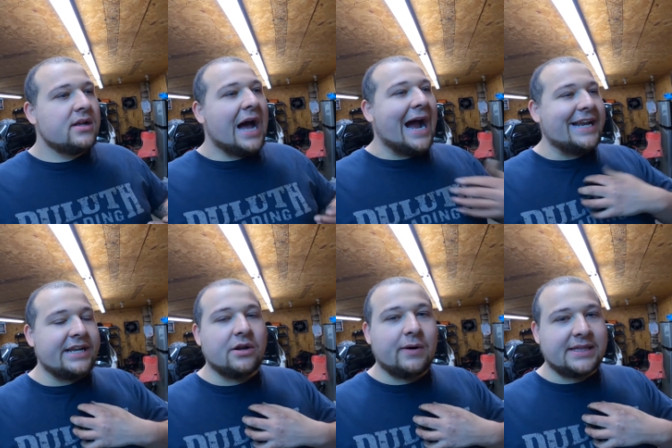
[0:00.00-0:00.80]
I
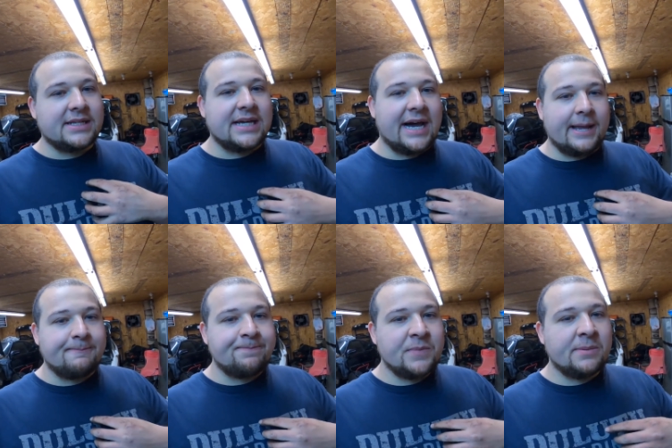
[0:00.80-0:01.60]
didn't know at the
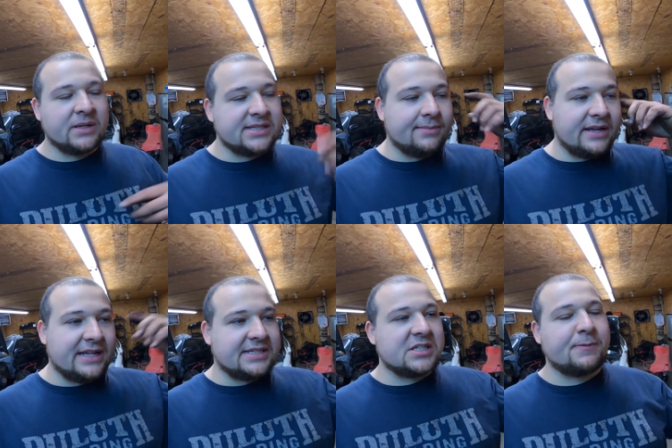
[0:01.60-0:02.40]
time, but somebody
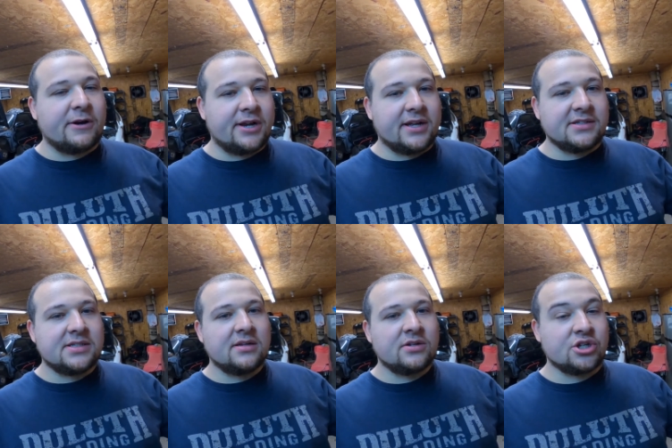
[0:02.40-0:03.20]
that's
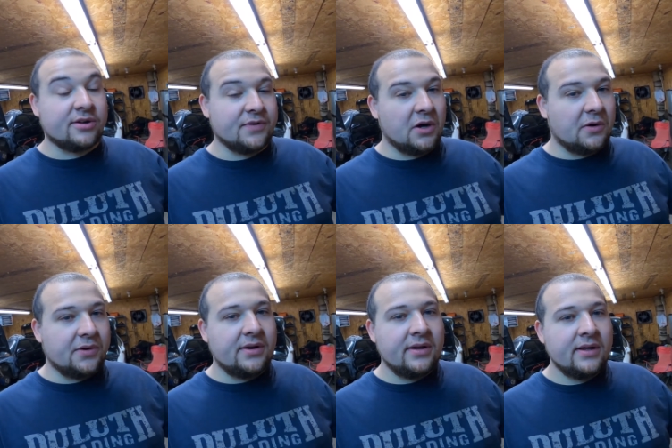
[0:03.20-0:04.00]
experienced should have
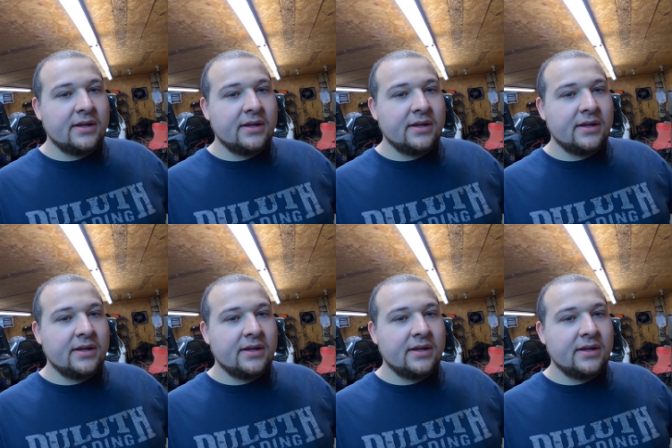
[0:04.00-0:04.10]
known.